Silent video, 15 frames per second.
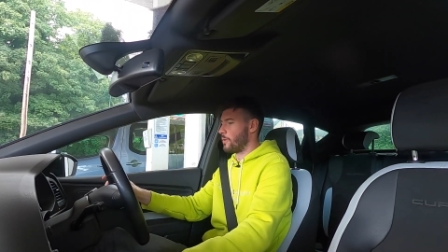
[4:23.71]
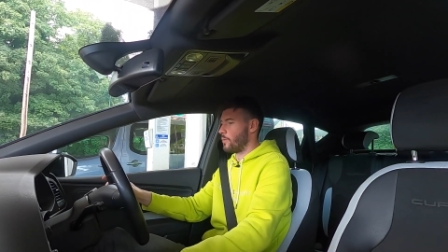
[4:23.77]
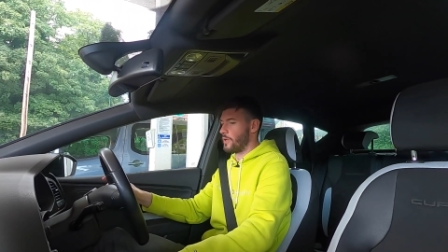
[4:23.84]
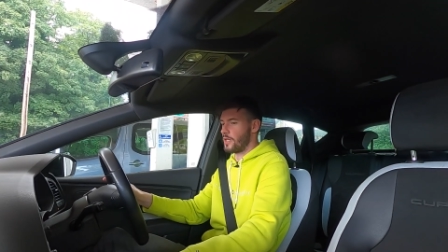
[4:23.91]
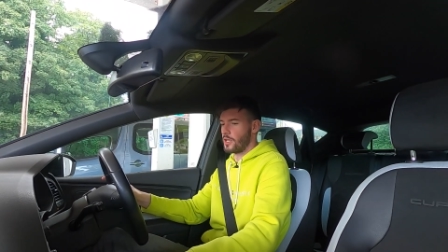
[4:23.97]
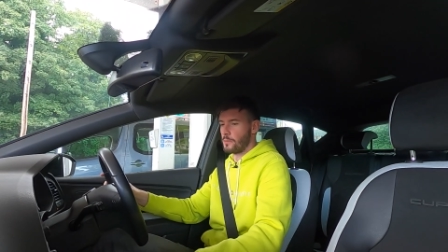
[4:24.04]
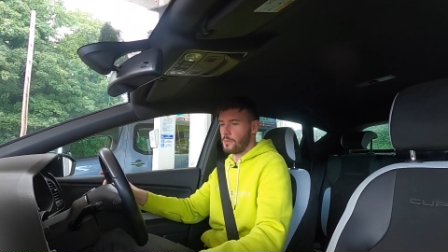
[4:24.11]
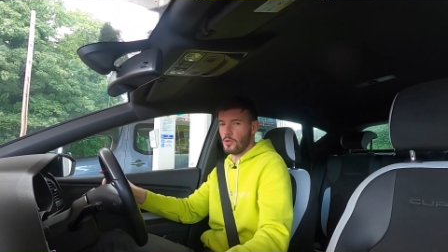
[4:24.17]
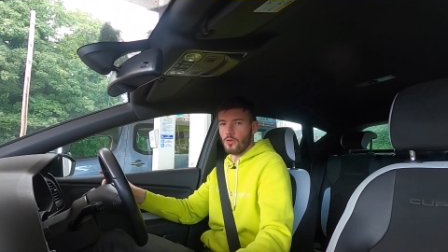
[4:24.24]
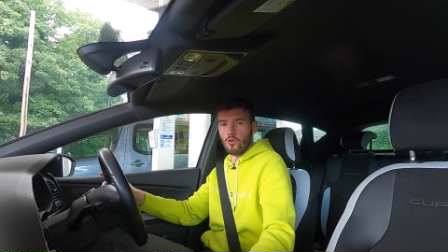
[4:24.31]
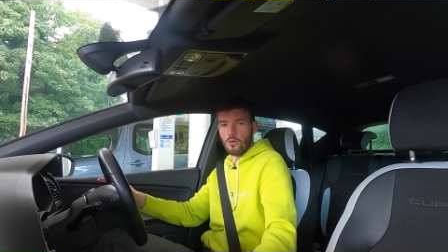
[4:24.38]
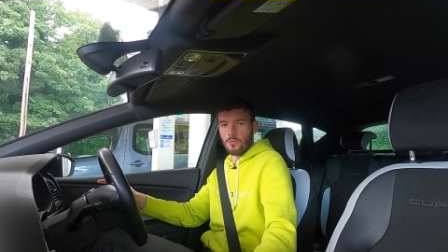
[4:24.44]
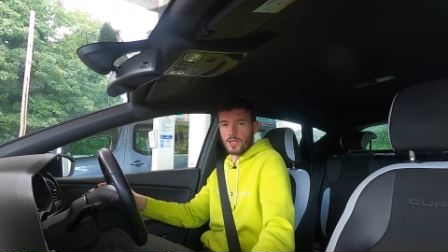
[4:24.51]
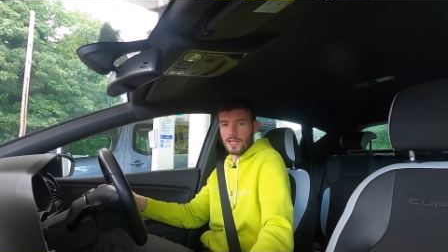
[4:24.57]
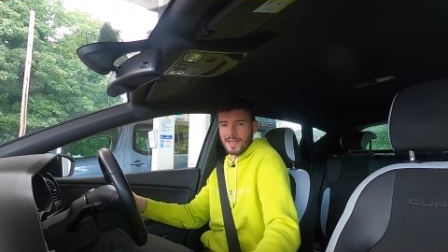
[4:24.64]
but we're going to put
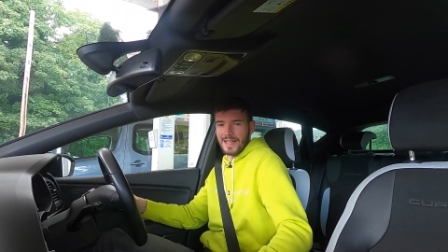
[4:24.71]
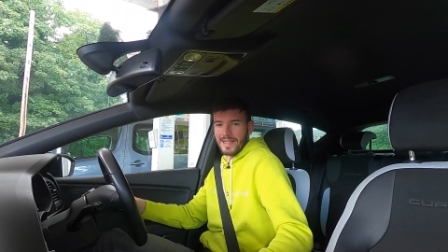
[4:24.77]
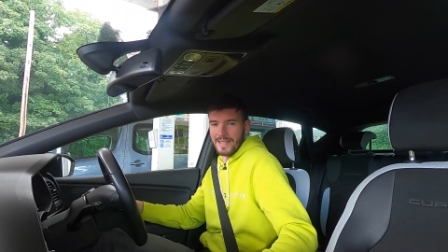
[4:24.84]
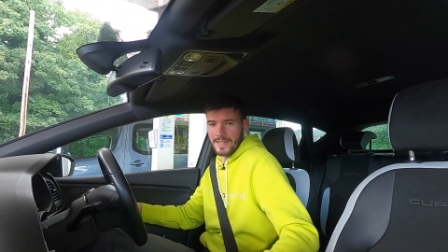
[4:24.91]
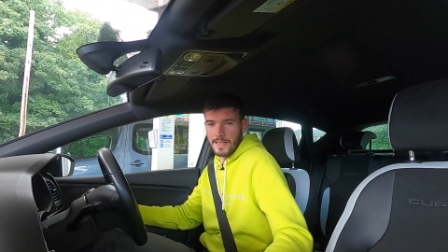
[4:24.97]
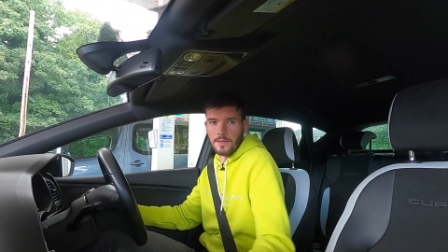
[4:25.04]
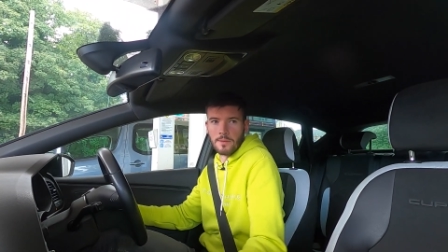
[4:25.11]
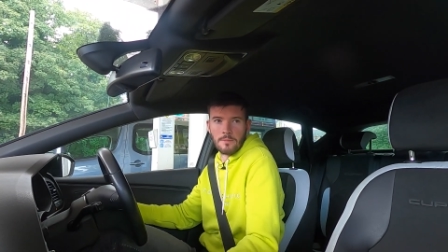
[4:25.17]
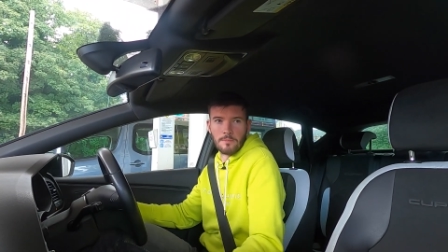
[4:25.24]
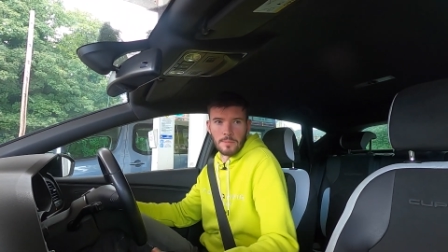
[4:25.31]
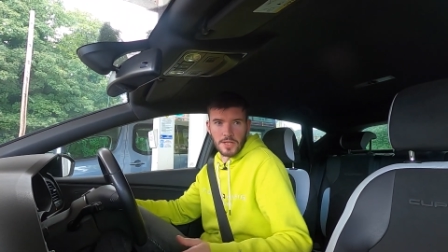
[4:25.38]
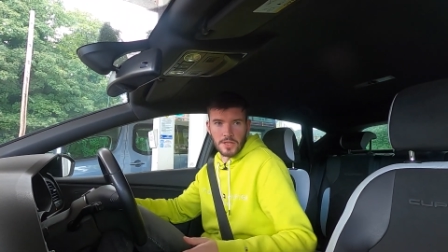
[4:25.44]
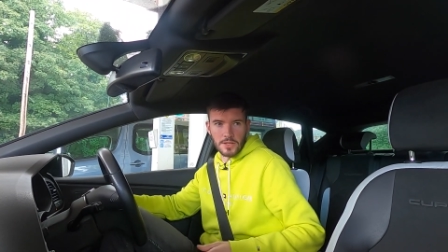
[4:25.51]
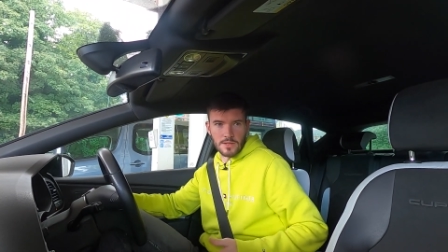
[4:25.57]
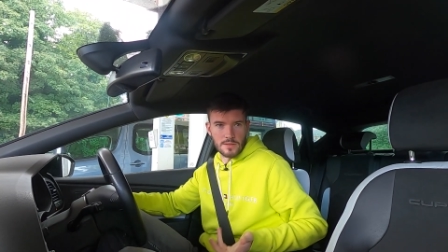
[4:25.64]
normal and leaded in
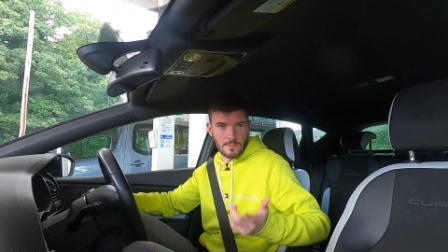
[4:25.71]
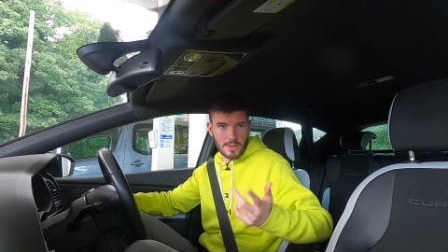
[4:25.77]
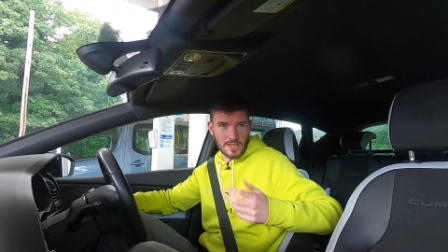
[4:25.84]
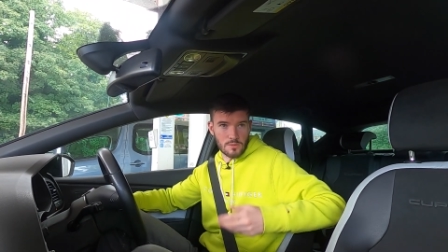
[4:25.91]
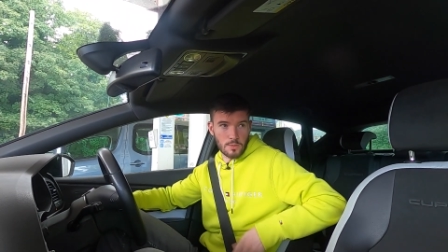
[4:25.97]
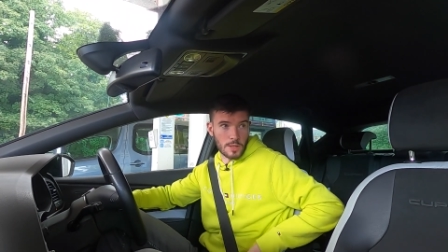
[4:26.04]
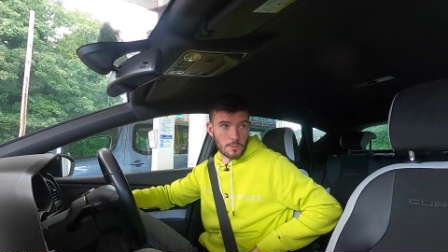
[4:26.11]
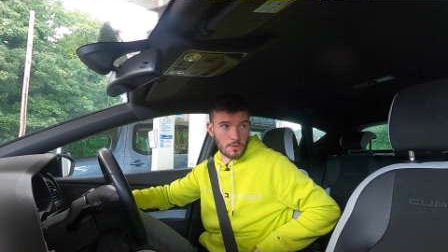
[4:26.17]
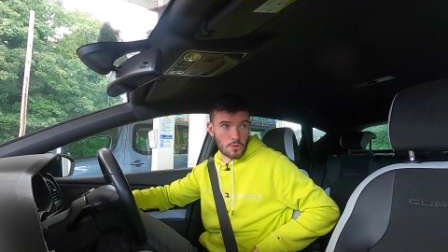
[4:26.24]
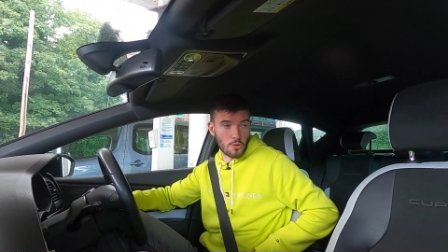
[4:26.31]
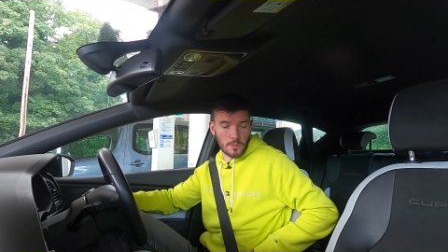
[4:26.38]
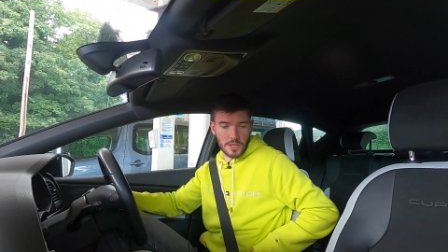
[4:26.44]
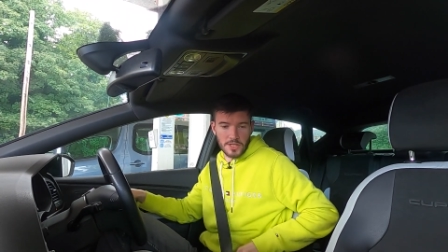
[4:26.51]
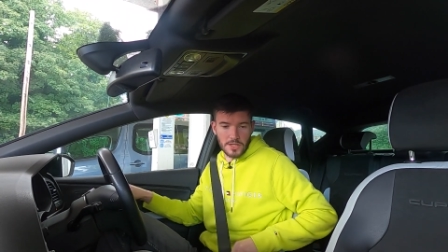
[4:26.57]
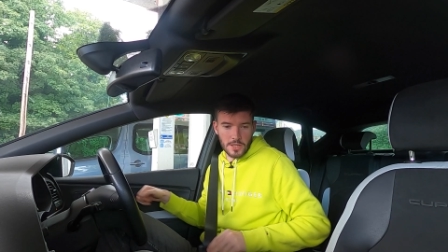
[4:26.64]
because that's what I would
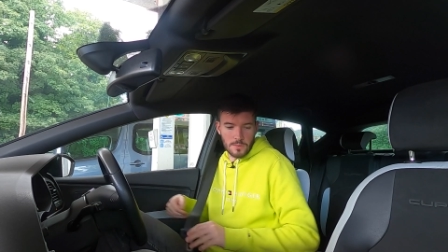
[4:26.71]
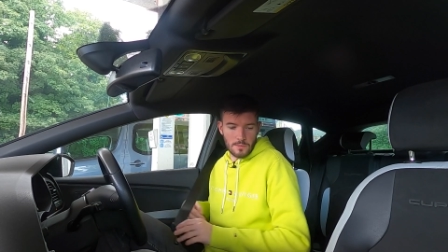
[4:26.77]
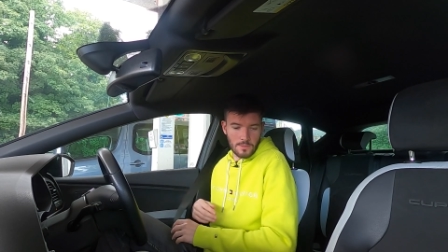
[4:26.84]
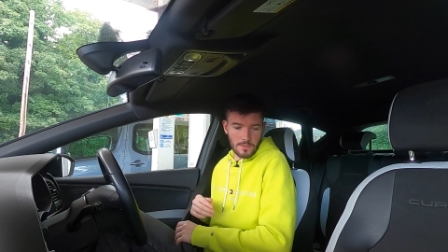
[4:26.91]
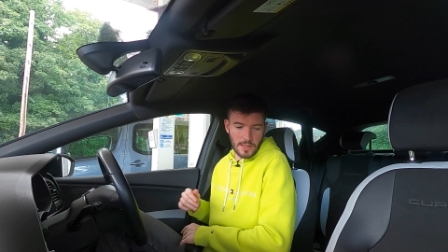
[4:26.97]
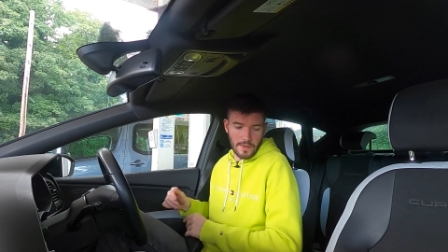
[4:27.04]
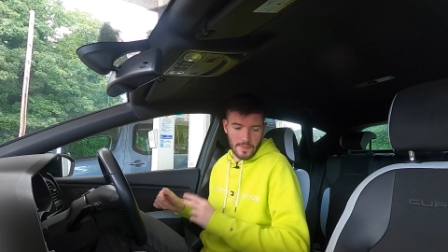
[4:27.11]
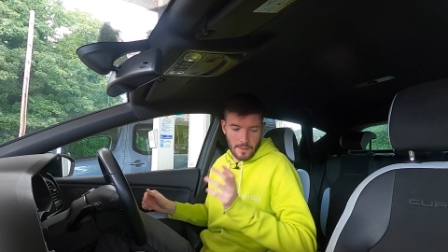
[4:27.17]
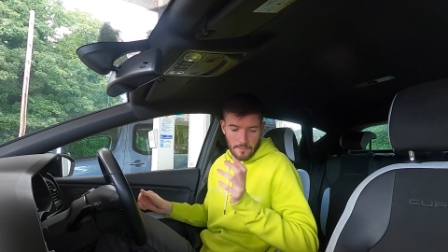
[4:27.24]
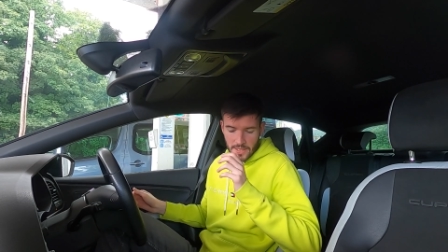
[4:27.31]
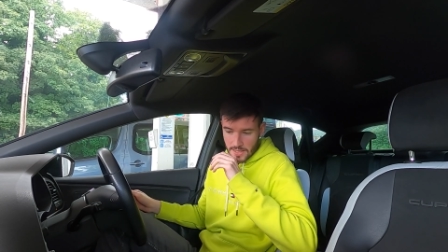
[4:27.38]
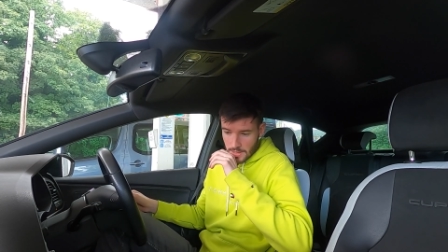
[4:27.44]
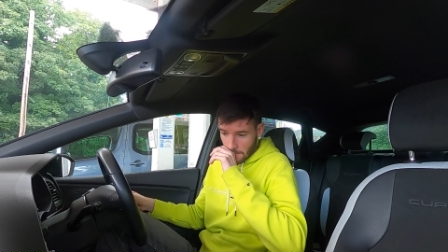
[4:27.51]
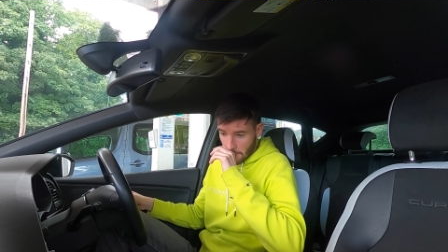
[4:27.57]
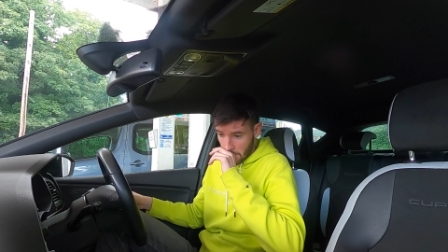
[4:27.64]
normally do, and that
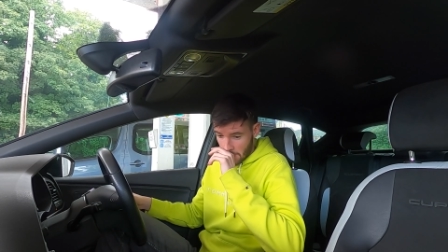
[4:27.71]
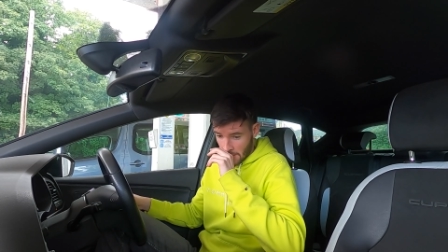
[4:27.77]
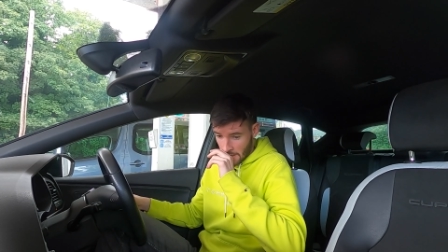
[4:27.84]
makes the most